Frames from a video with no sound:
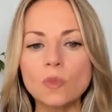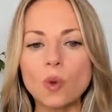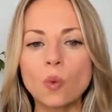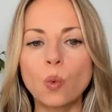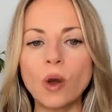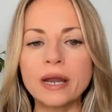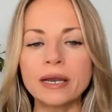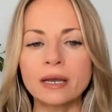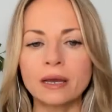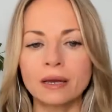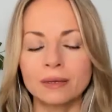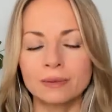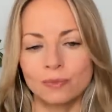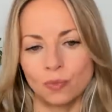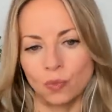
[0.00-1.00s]
What
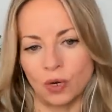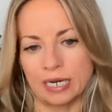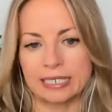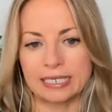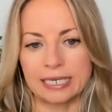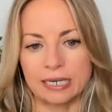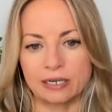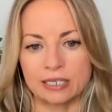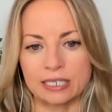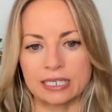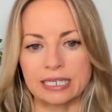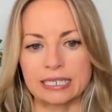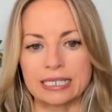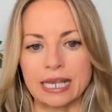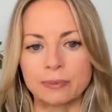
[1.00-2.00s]
it said here is, as an
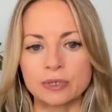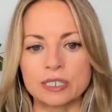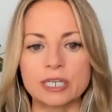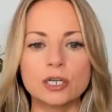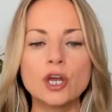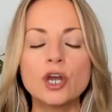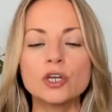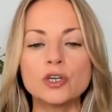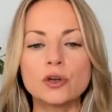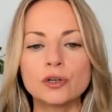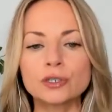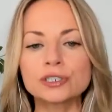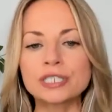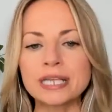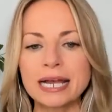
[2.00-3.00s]
example, it said, you
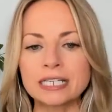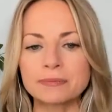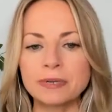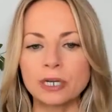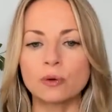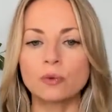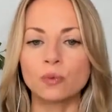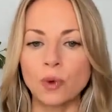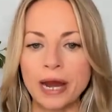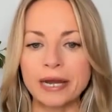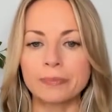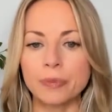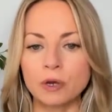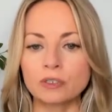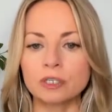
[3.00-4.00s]
don't just ask me to write a
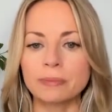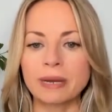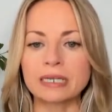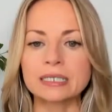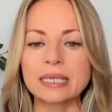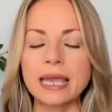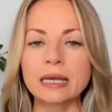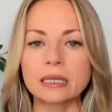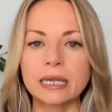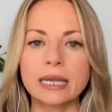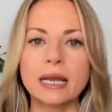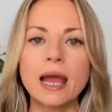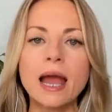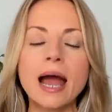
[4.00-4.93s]
post about scaling.